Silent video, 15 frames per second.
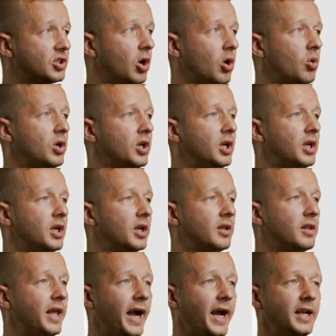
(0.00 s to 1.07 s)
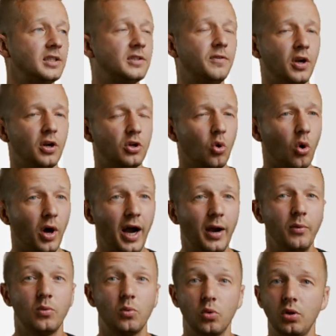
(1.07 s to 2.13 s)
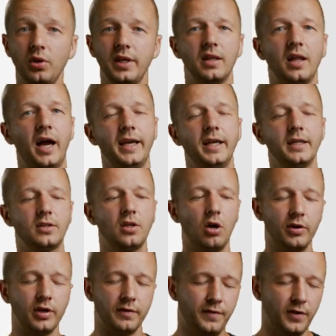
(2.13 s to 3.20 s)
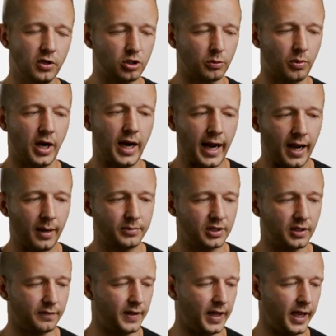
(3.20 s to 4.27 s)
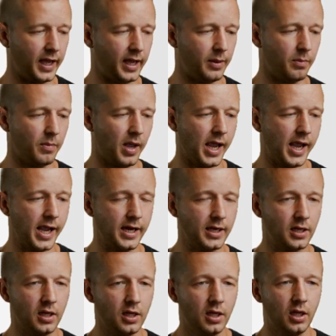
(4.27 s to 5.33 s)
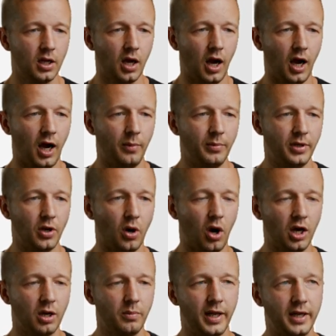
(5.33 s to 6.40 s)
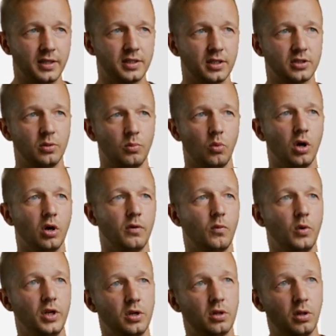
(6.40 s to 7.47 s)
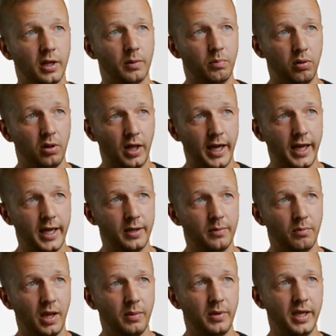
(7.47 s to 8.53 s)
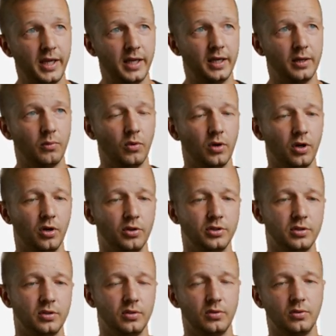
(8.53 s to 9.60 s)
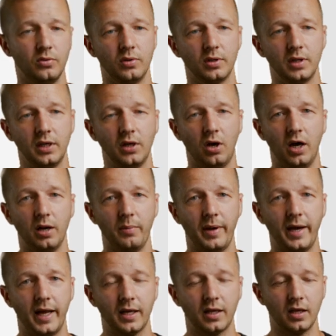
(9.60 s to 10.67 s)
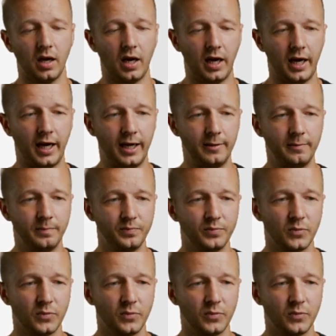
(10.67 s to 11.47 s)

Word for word: So that is very cool. I would really like it though in the future, perhaps if they made um, an automated system where when you click play, maybe it will do an automatic uh,